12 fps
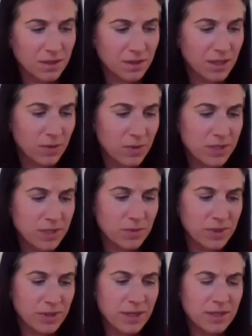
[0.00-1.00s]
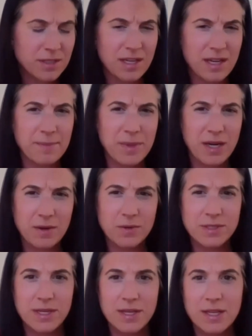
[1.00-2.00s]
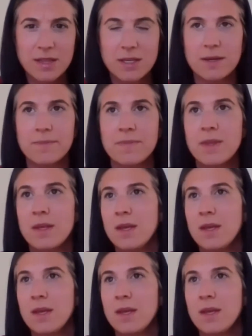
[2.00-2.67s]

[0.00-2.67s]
There was I would say that